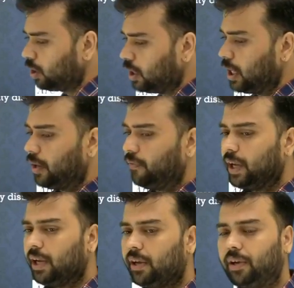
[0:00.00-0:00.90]
we
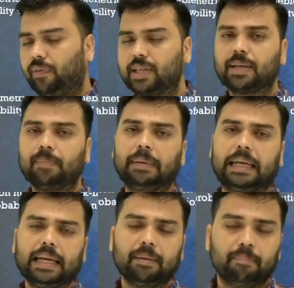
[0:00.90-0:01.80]
simply
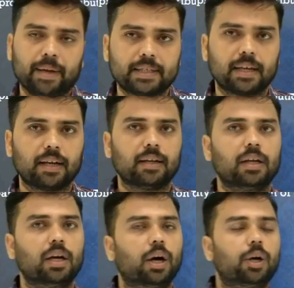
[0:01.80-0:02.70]
measure
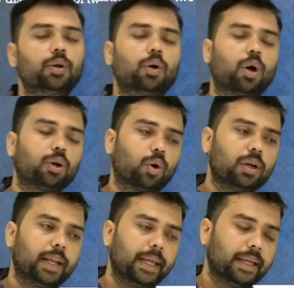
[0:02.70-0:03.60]
not
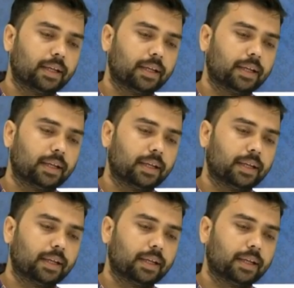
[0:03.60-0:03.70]
only